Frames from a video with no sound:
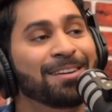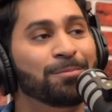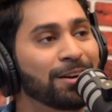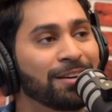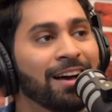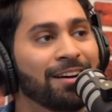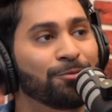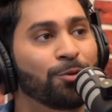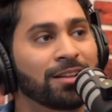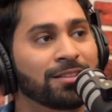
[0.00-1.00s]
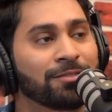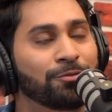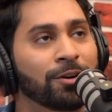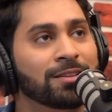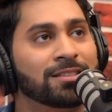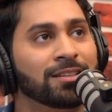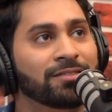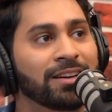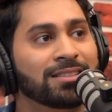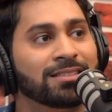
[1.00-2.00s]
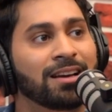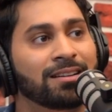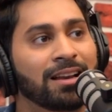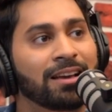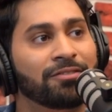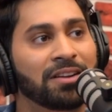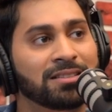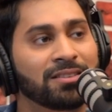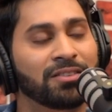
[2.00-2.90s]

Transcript: But uh, what are the worst advices that like friends have